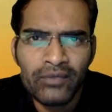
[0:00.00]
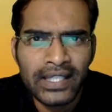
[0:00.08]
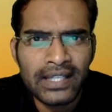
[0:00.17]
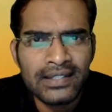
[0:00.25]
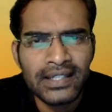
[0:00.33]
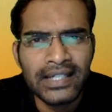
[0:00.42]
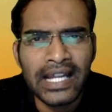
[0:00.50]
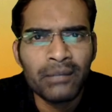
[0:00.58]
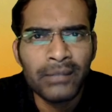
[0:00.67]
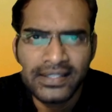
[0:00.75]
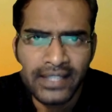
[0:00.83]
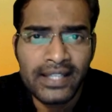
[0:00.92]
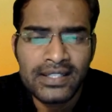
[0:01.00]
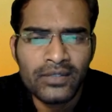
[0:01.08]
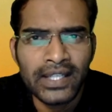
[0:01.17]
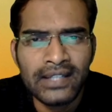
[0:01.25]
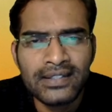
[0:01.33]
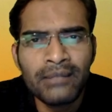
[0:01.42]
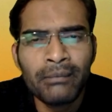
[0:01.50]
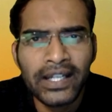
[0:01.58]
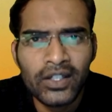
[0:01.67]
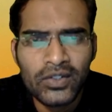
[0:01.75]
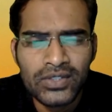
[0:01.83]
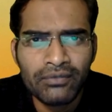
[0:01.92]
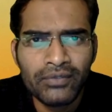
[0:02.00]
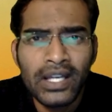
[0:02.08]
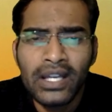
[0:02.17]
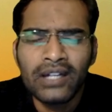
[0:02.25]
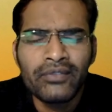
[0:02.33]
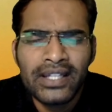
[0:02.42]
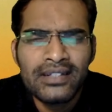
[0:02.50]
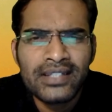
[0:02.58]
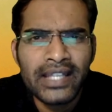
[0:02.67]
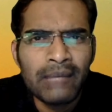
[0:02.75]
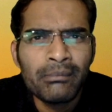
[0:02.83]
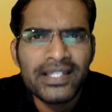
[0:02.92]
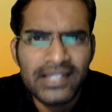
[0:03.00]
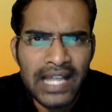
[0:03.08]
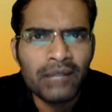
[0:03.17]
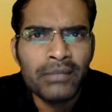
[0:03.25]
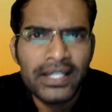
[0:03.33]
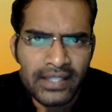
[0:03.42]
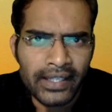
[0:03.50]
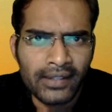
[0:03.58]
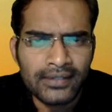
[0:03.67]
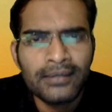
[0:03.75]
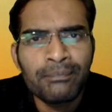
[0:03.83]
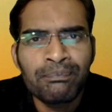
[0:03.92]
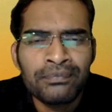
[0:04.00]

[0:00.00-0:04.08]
we can say Dynamics AX, we can say Microsoft, we can say MS Dynamics AX.